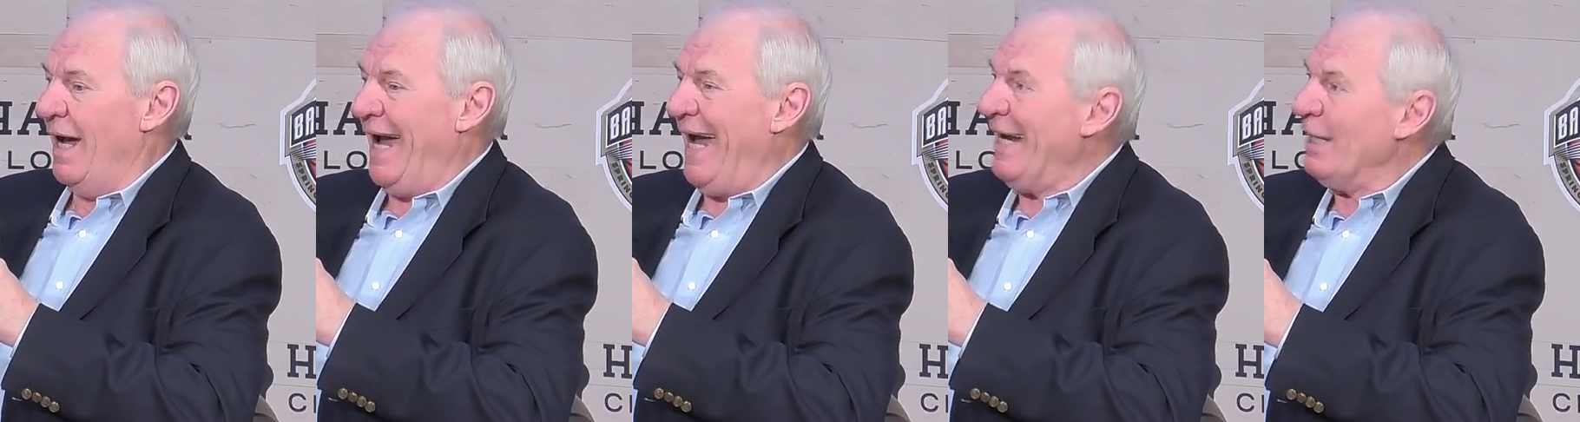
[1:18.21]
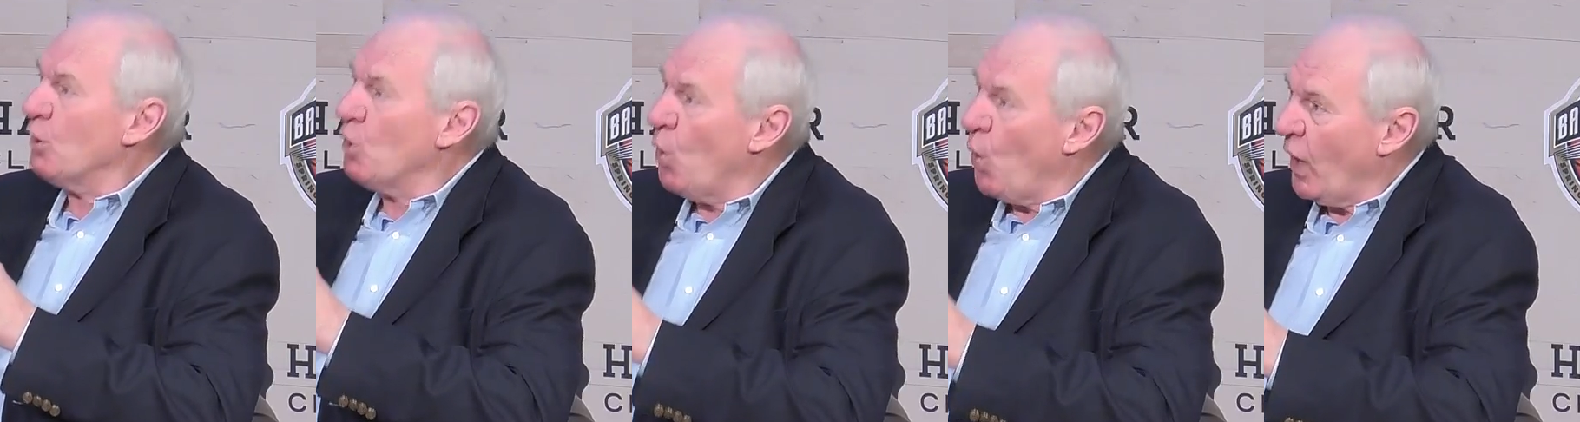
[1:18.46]

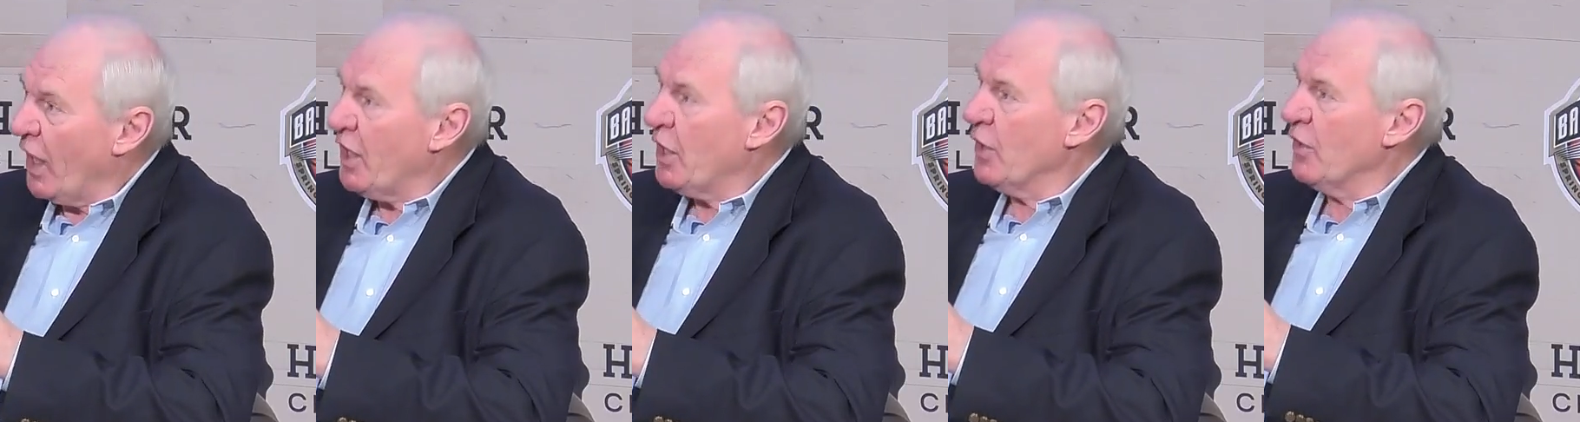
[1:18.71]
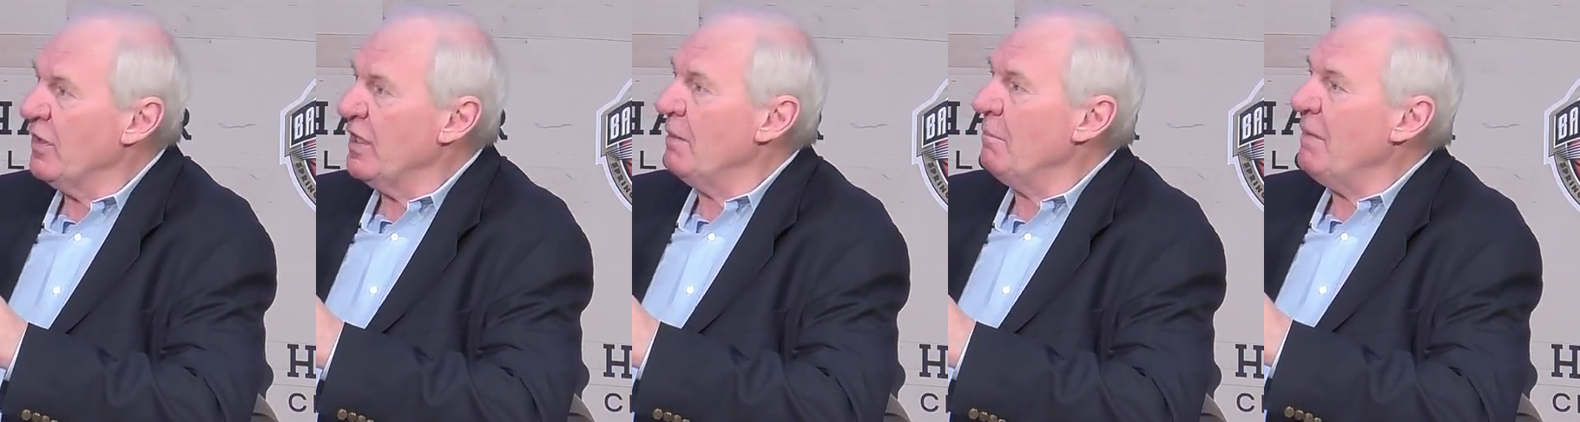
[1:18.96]
and
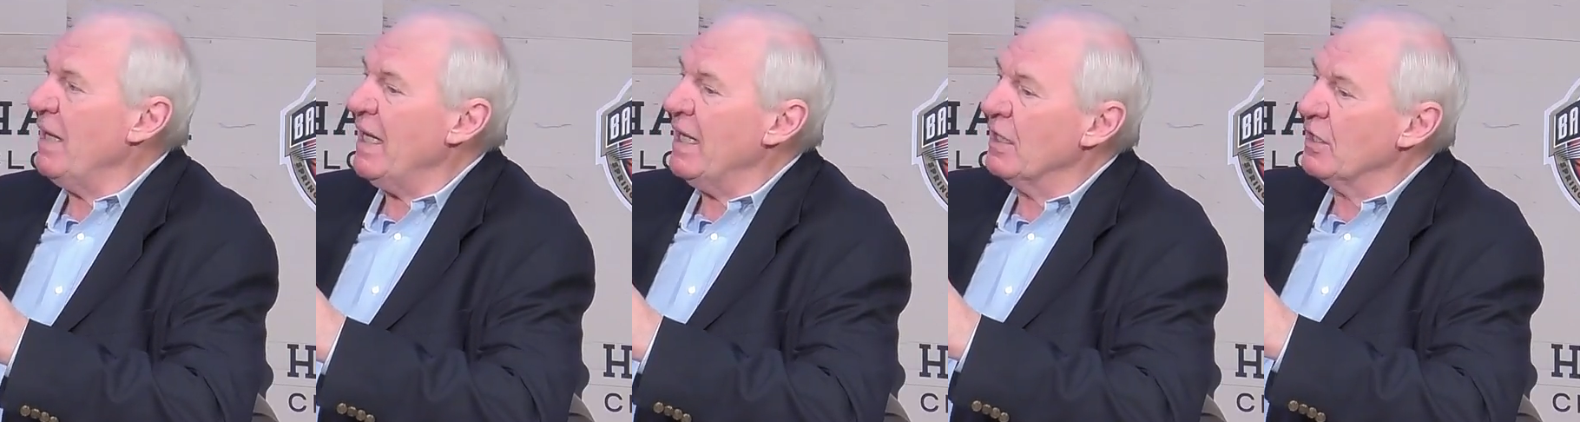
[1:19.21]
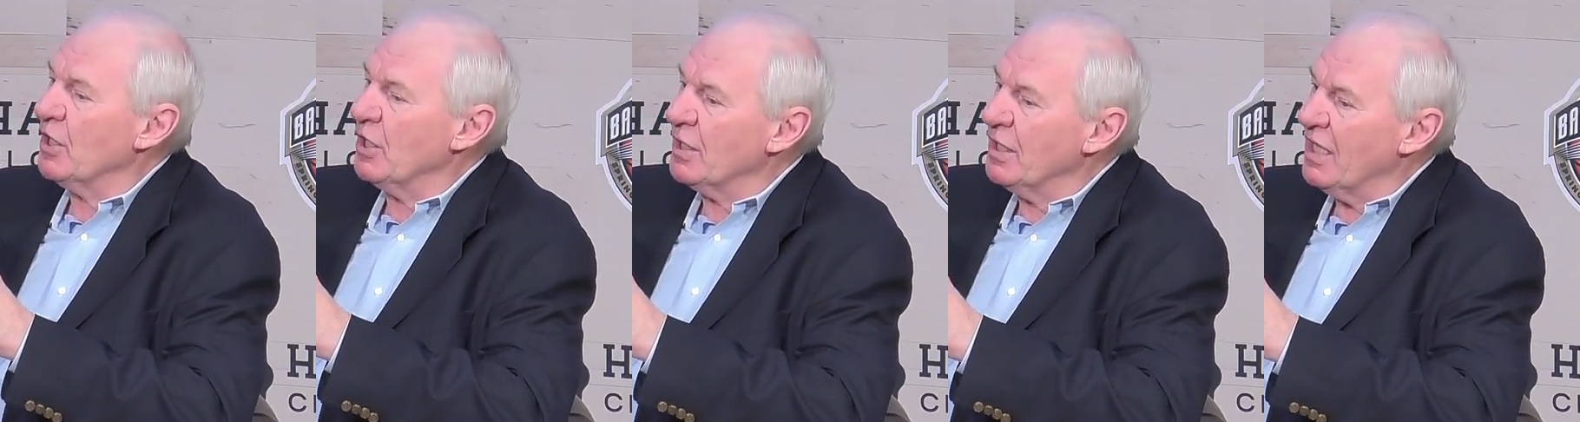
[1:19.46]
quicker than me
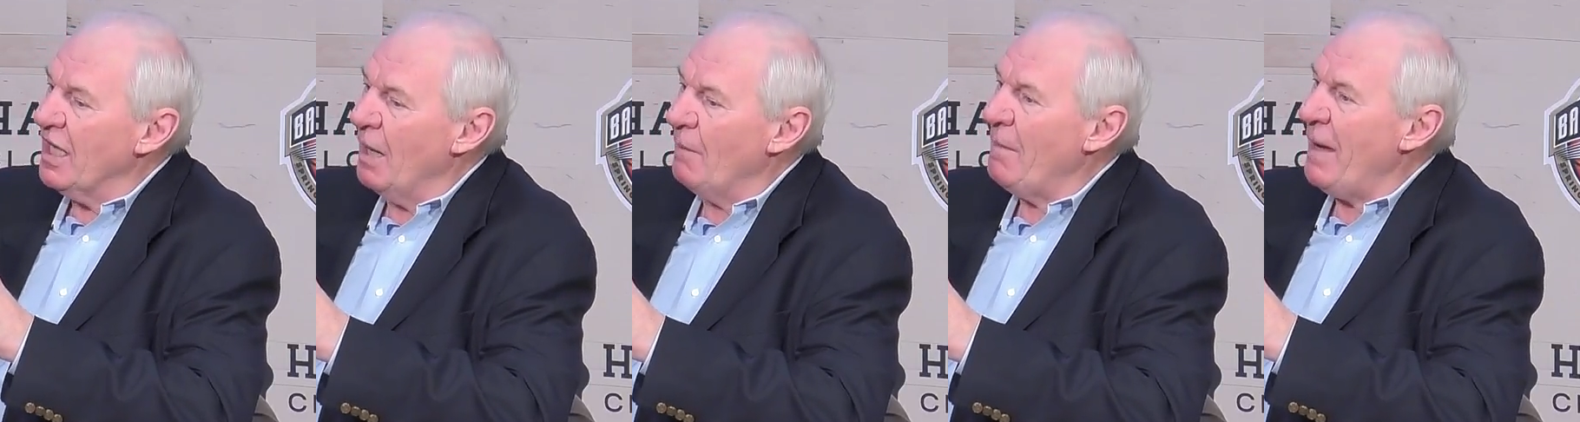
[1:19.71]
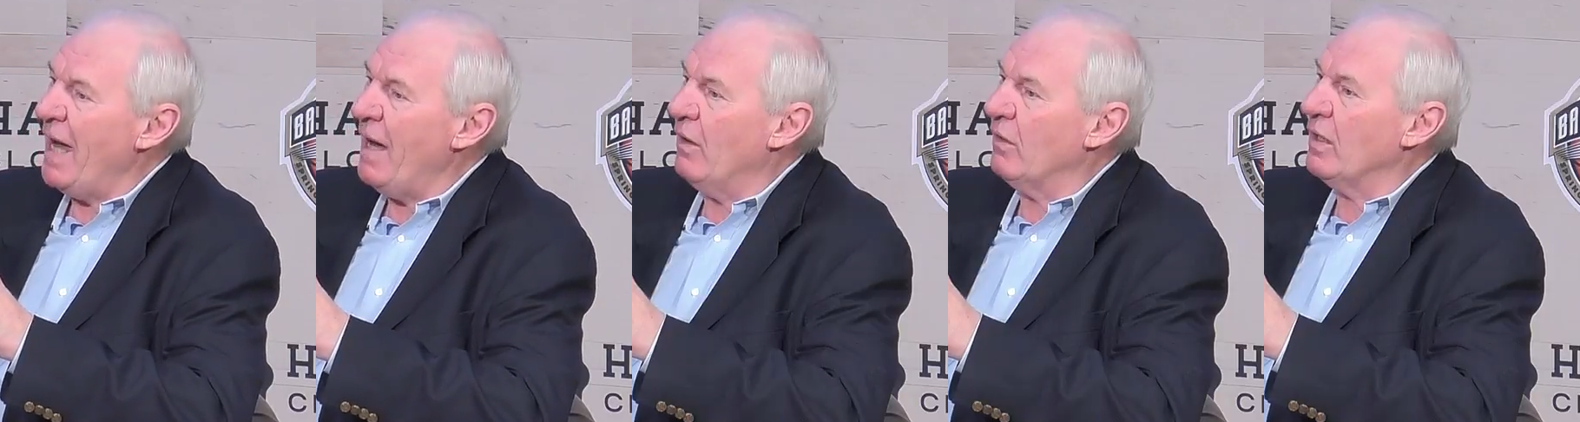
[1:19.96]
and could
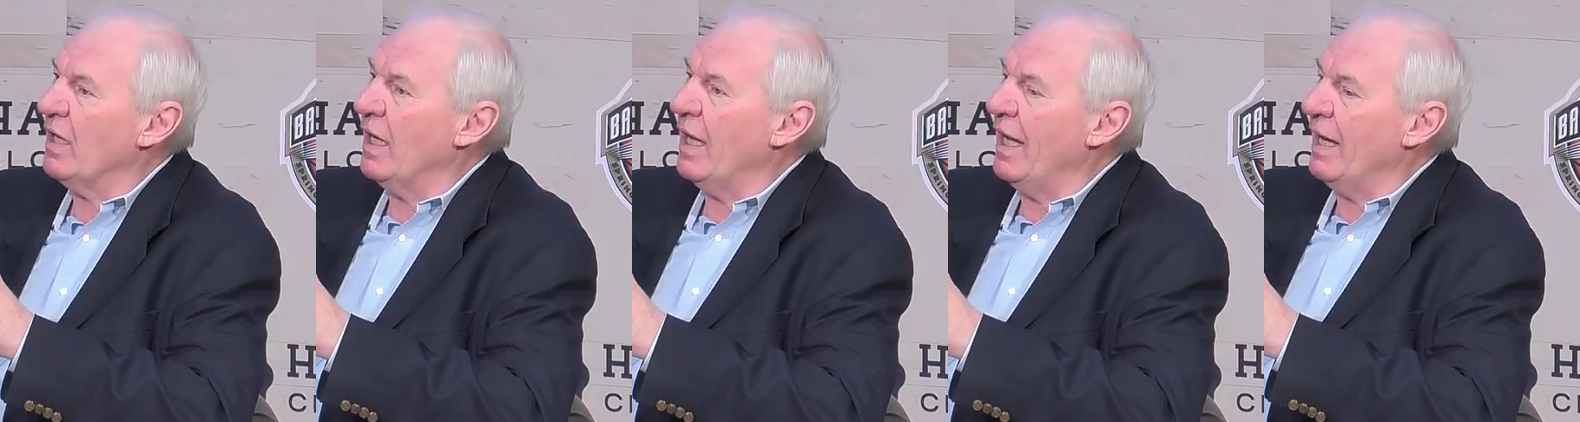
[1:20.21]
come out